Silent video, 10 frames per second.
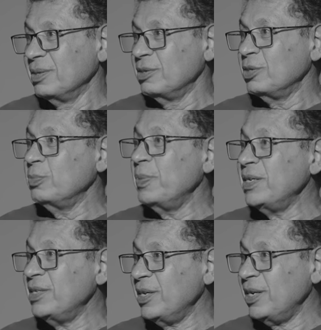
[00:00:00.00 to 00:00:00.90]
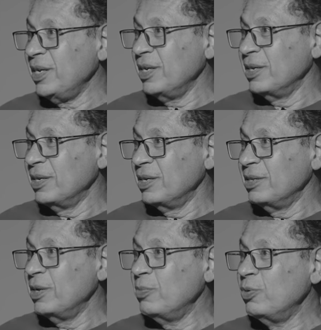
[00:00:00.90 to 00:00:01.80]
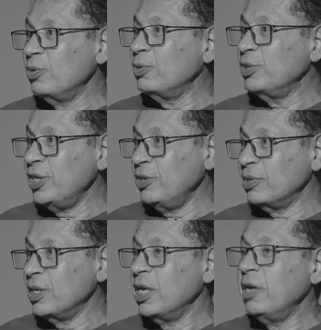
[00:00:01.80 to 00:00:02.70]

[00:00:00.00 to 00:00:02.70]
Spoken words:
So basically, the war continues.